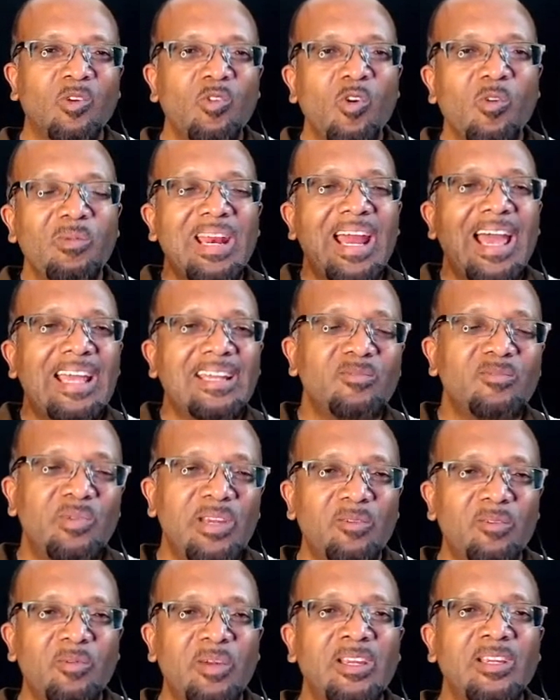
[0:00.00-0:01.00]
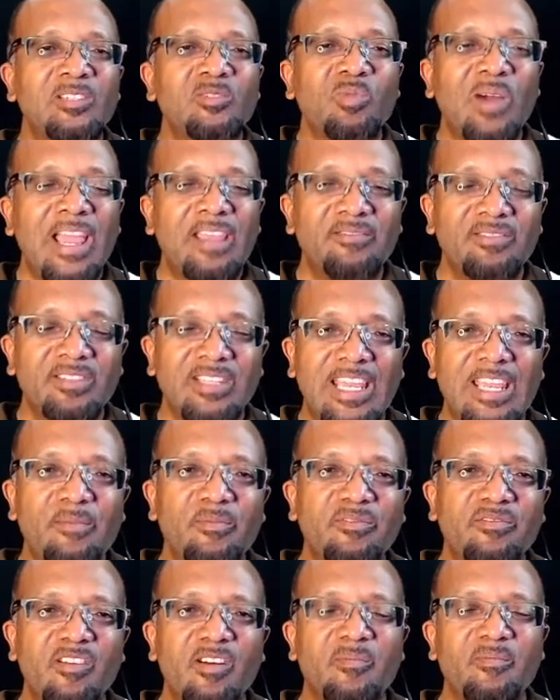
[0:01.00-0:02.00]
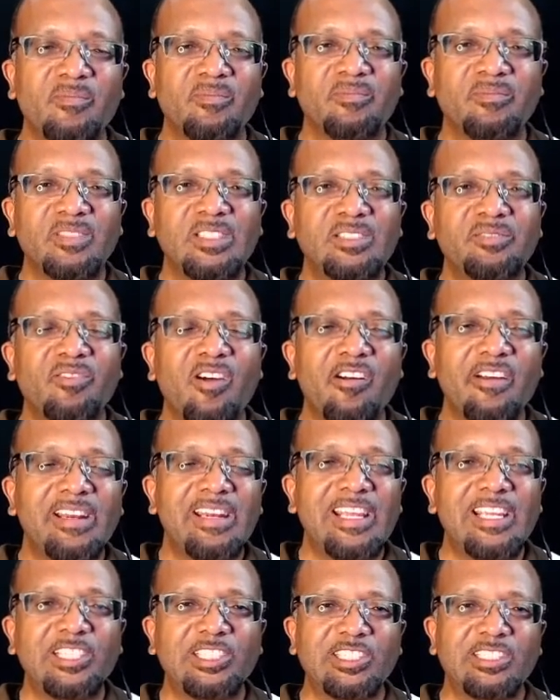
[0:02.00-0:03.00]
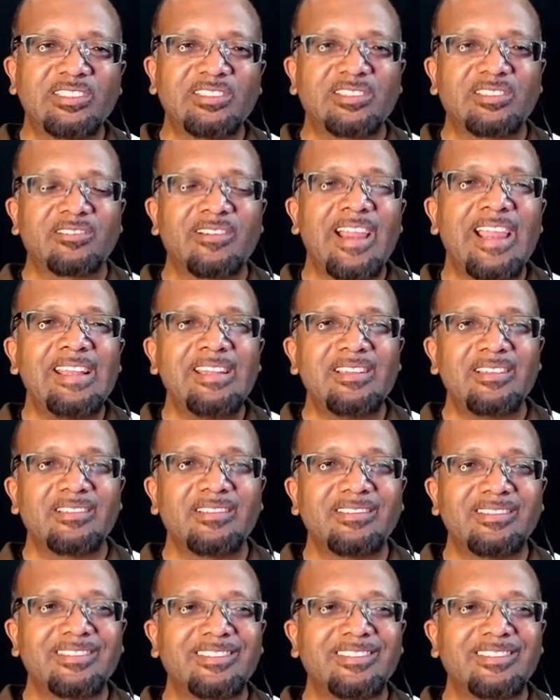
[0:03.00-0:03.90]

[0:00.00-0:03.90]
homeland where, where his wives came from, these foreign nations, right?